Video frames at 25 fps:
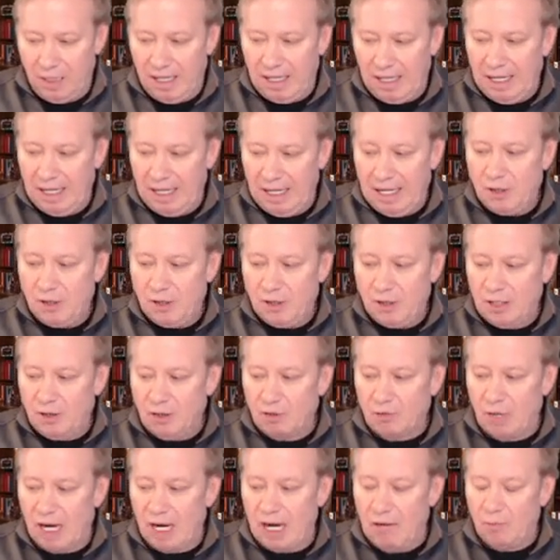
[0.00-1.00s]
AJ
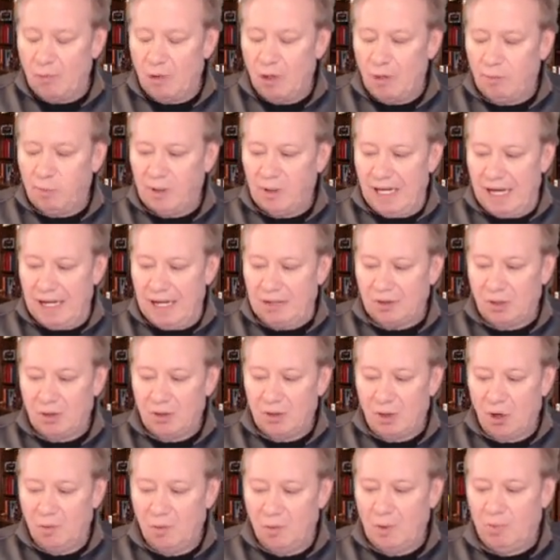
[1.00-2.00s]
Drywall
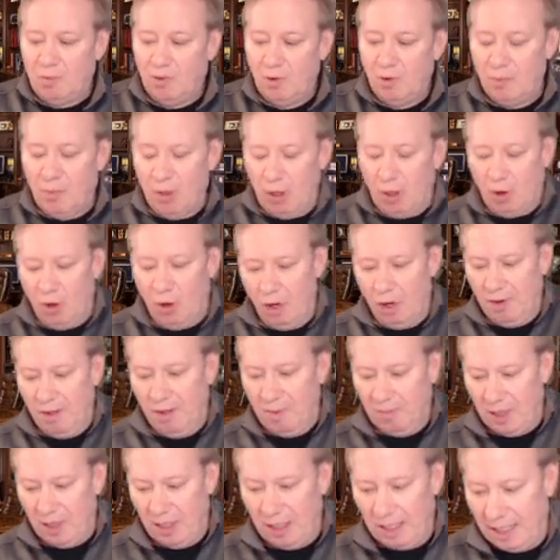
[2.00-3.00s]
Plasters Home Improvement. Call
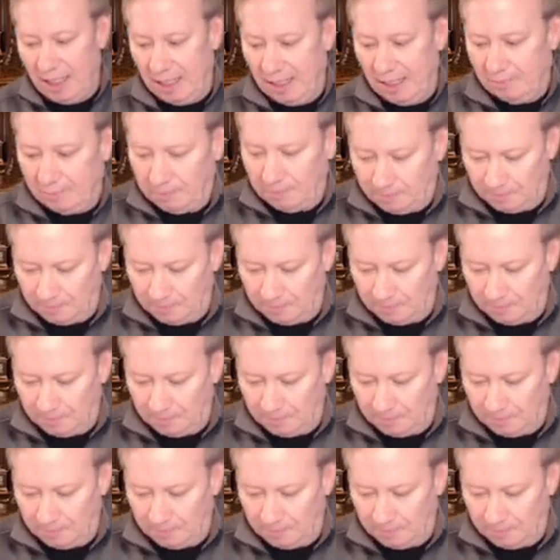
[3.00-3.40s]
them today.